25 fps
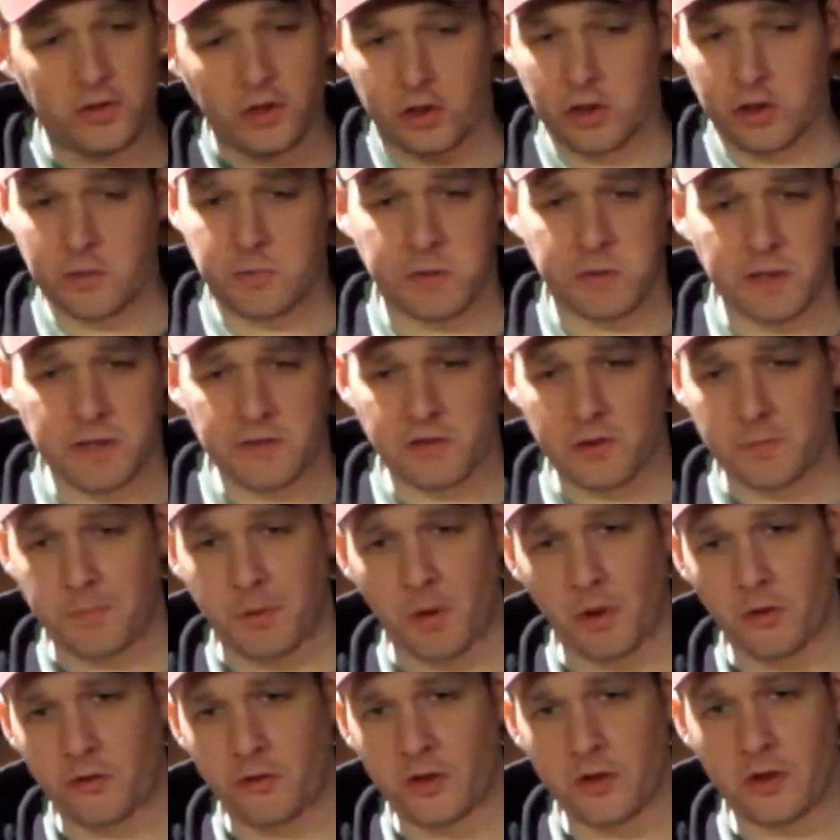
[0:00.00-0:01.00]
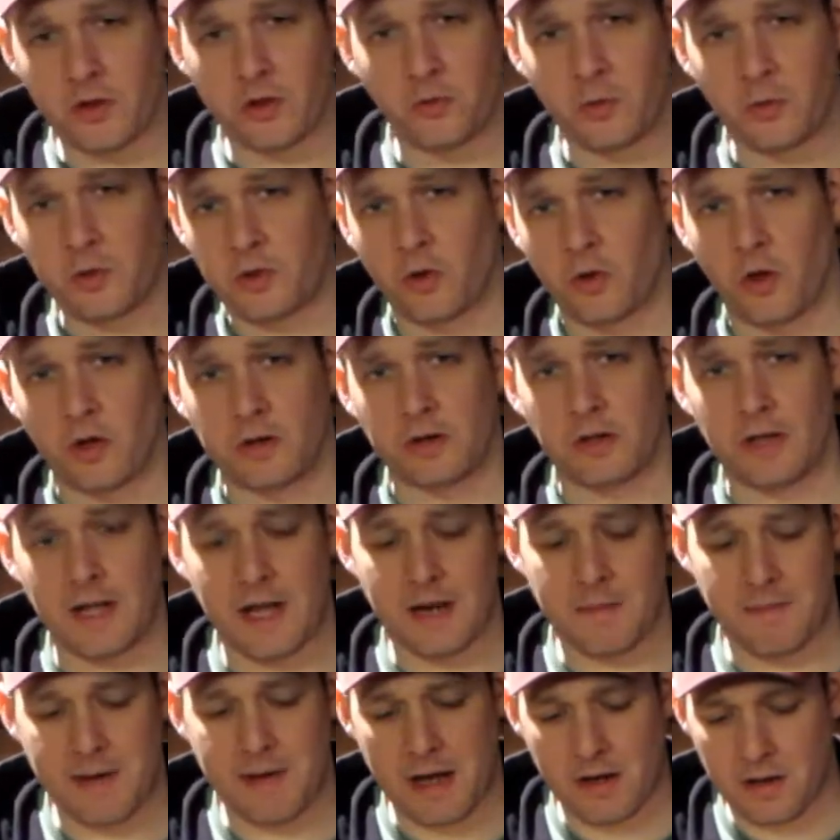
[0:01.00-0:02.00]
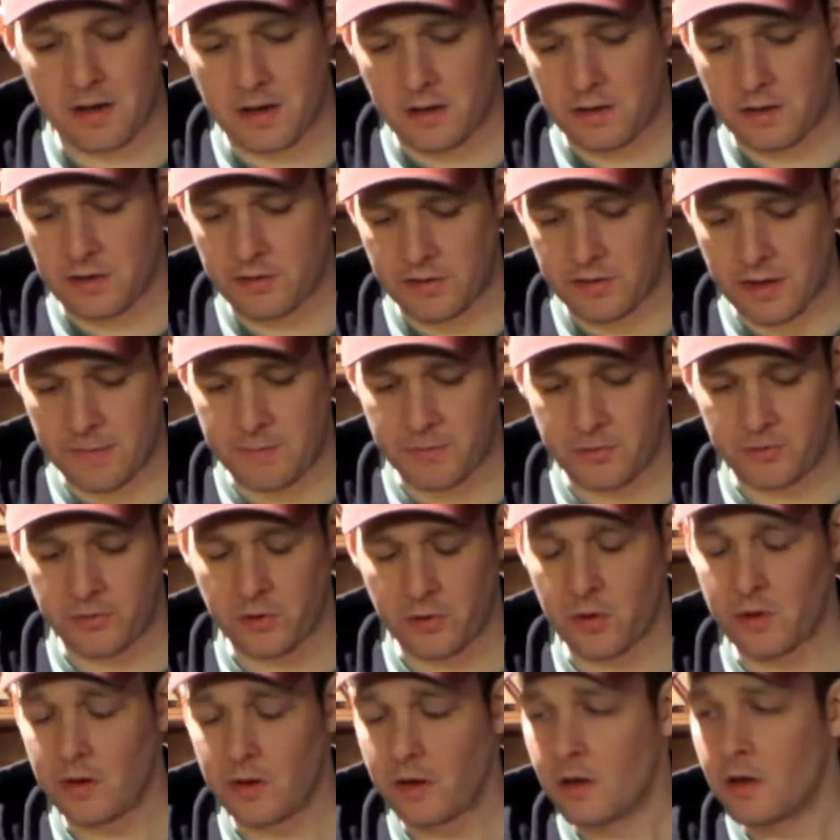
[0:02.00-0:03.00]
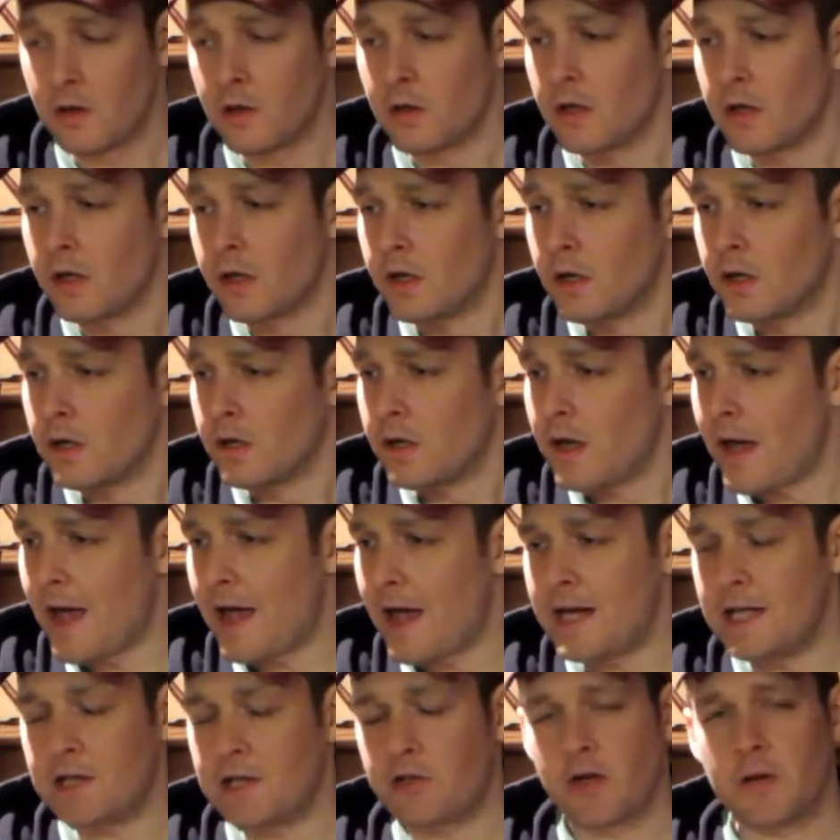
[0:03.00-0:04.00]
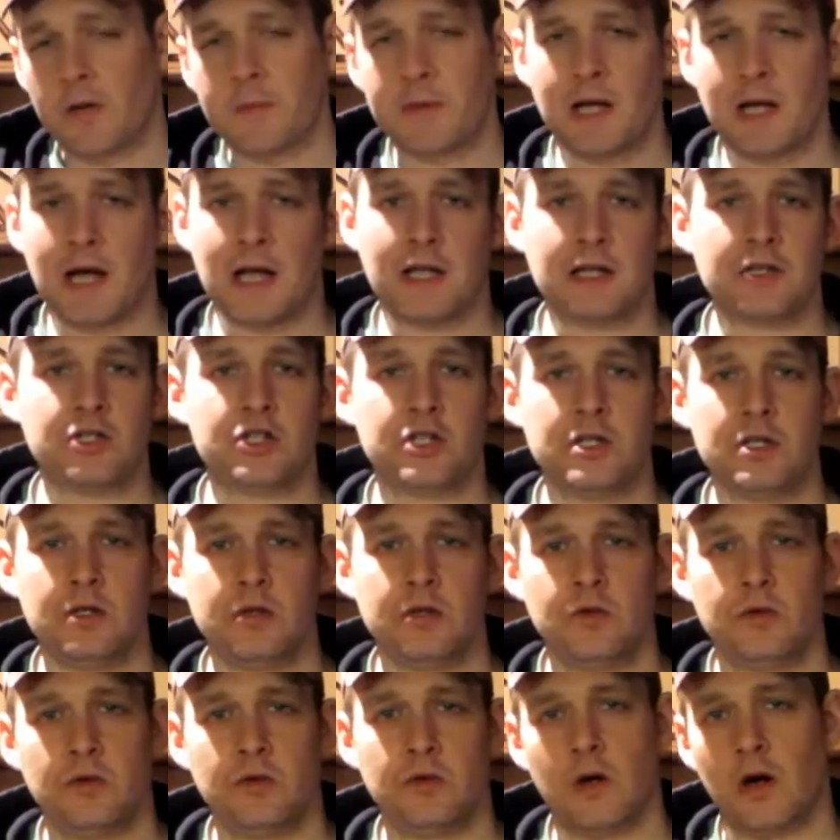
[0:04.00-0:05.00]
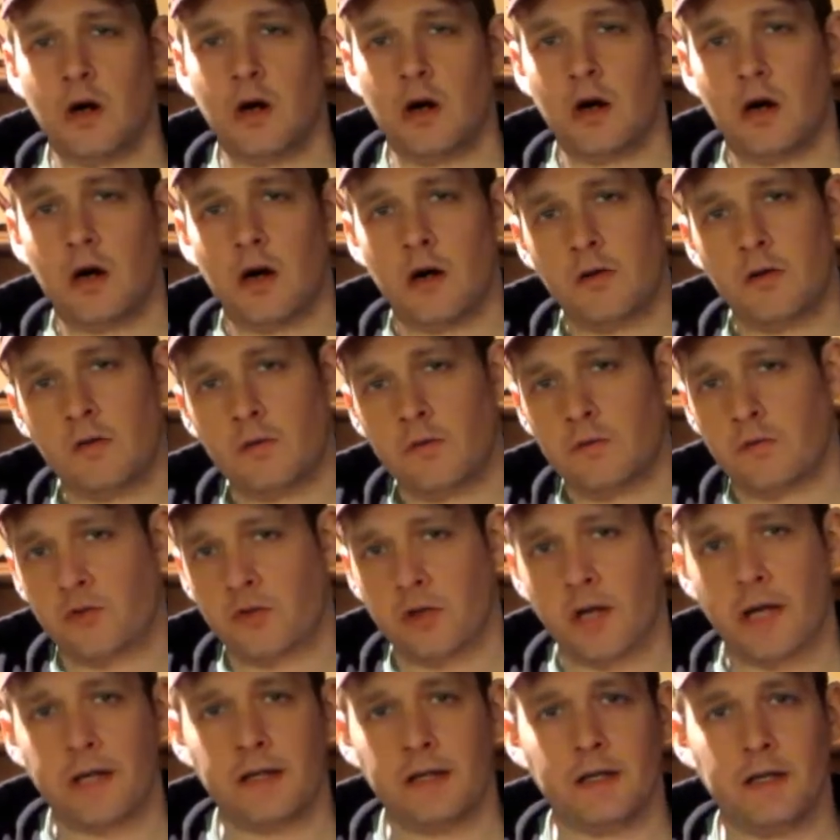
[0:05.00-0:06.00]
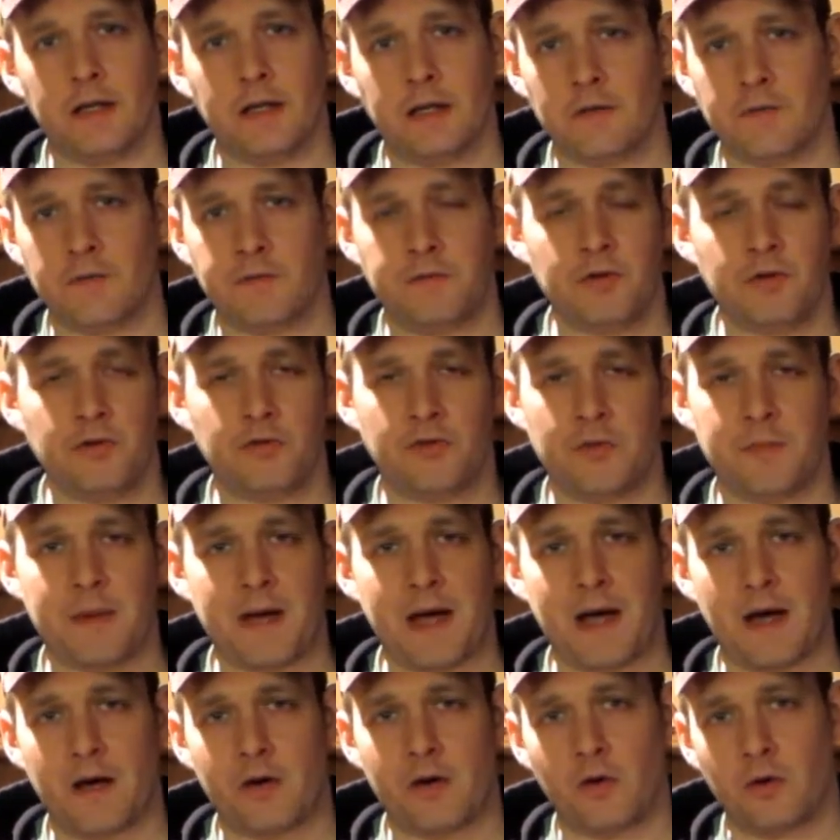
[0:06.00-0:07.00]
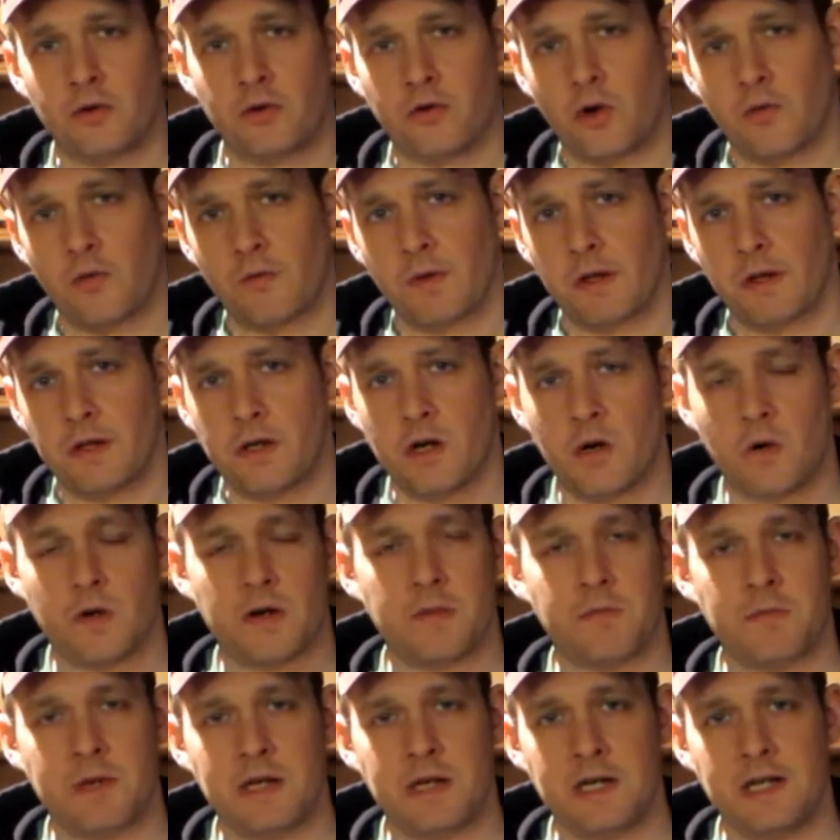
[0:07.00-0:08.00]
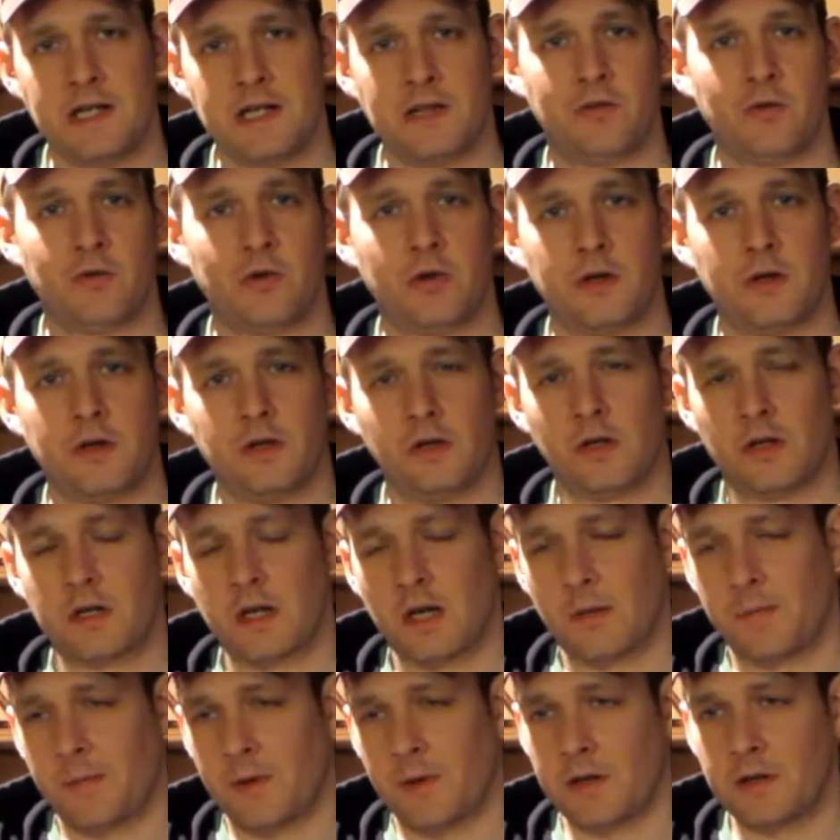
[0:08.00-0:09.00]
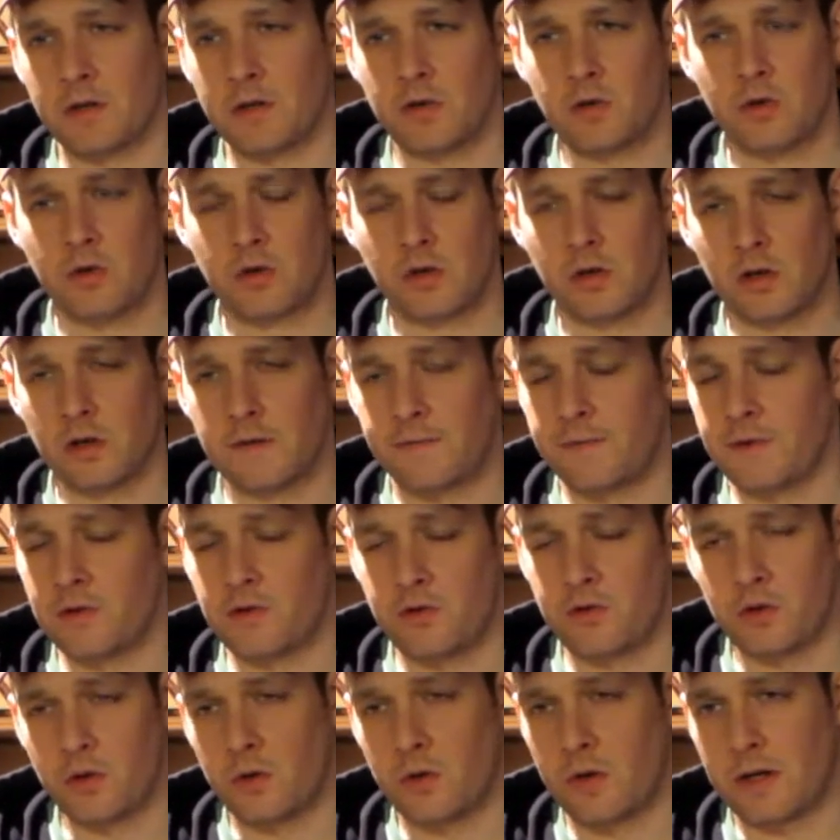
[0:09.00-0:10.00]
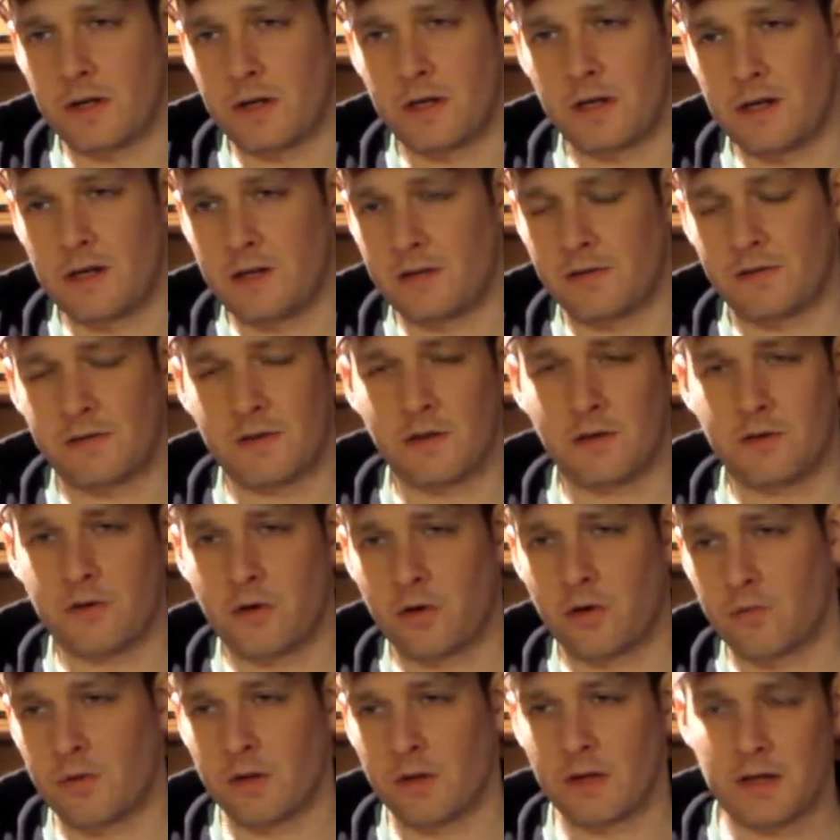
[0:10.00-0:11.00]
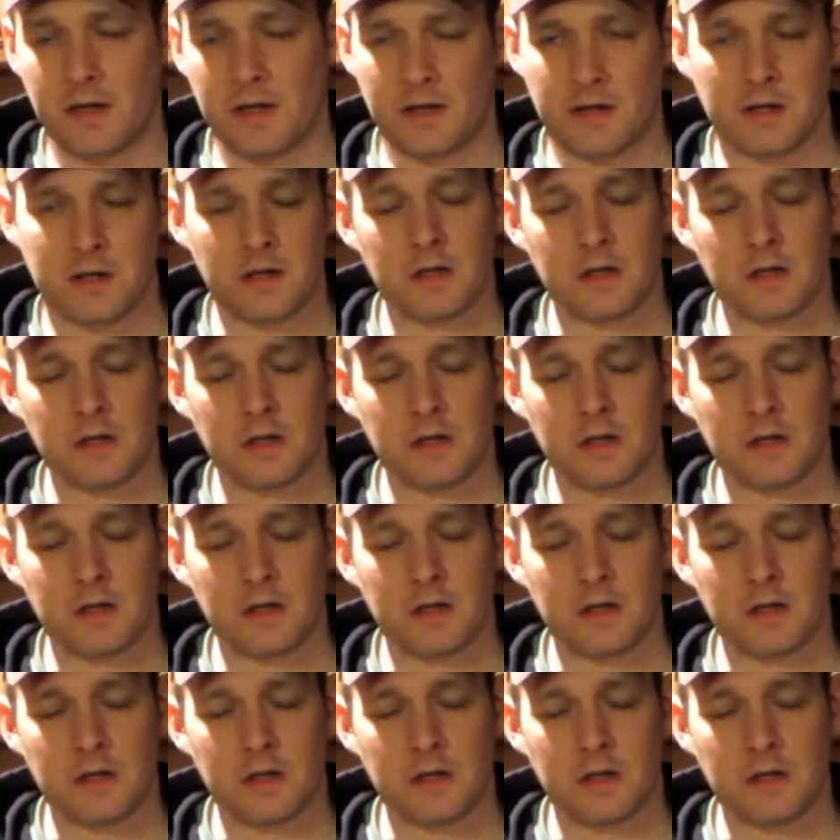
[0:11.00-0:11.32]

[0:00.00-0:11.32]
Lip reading: a good place to post it because we talked a lot about it in this episode. Any terminology you are slightly confused about or don't really know what it means, or you look it up on Google if you do and you still don't really,